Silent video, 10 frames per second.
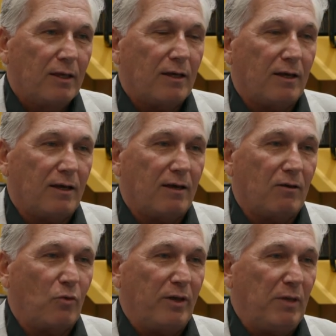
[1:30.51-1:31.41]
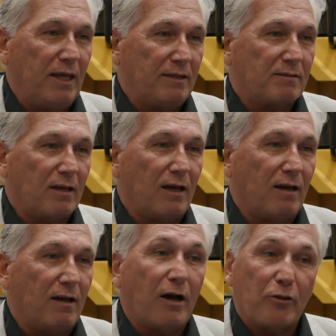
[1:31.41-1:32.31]
Uh, we meet
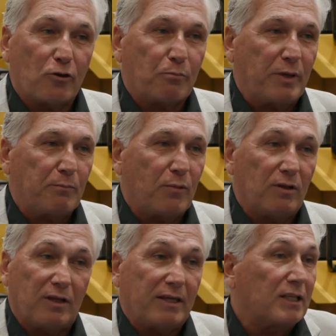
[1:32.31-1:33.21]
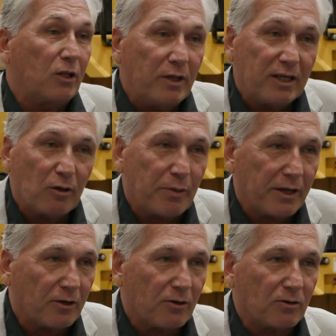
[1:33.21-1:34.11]
uh, other people, including
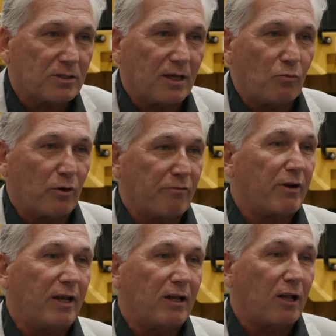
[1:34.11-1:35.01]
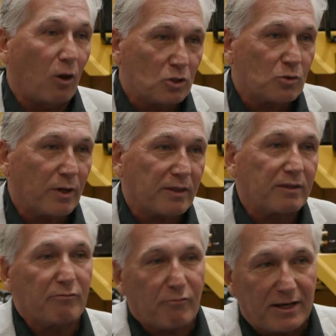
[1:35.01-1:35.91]
competitors that we're very close with
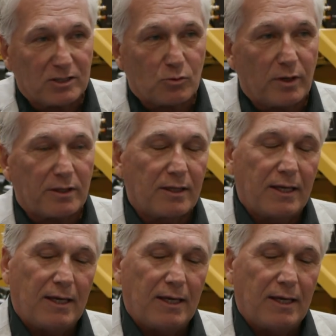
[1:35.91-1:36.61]
and friends with.